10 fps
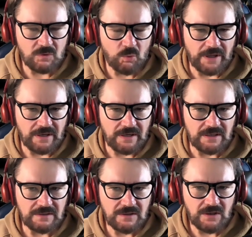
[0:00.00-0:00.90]

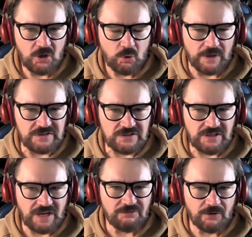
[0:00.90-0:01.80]
When
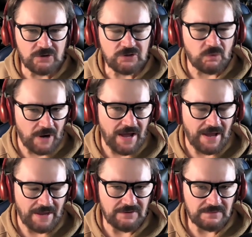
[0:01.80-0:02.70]
Sting first
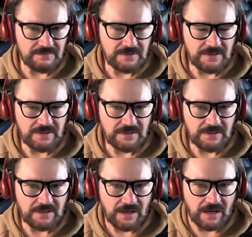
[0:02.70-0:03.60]
arrived
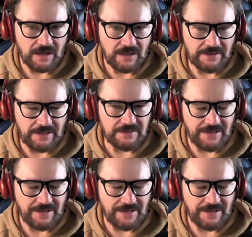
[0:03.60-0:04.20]
into